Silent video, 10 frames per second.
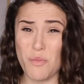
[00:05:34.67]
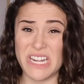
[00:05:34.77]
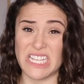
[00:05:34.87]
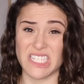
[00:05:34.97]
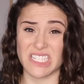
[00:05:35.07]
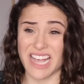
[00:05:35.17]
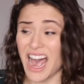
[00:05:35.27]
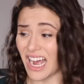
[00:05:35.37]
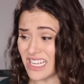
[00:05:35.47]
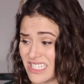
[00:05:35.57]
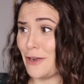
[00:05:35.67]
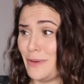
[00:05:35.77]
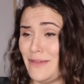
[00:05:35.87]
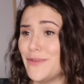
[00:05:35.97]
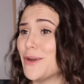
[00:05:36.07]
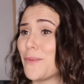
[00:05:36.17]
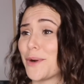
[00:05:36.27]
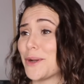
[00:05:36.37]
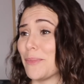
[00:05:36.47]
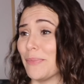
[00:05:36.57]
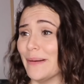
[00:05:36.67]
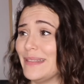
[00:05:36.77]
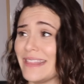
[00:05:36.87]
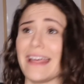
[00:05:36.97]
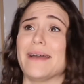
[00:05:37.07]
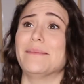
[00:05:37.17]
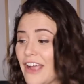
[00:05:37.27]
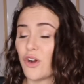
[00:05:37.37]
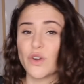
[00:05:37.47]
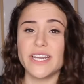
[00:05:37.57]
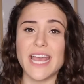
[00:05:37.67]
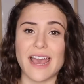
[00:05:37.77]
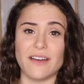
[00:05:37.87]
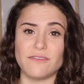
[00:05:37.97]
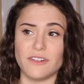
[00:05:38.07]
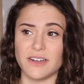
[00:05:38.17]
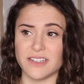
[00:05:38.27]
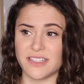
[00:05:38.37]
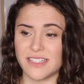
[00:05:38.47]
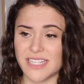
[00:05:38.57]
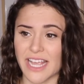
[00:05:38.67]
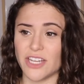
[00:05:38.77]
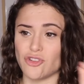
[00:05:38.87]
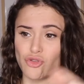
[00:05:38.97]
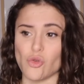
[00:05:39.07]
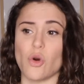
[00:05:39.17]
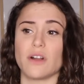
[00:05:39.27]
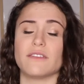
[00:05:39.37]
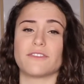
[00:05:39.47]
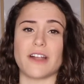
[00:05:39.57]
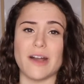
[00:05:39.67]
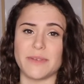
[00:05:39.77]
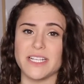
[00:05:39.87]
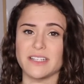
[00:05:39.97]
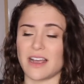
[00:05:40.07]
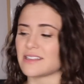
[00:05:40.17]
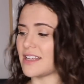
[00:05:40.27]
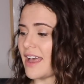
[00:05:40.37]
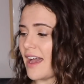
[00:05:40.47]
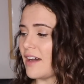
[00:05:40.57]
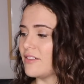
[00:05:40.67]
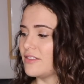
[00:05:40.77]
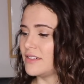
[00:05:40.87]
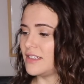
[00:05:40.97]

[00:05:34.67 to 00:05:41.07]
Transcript: many socks. I don't even know where to put them. I already have a second drawer for how many socks I have.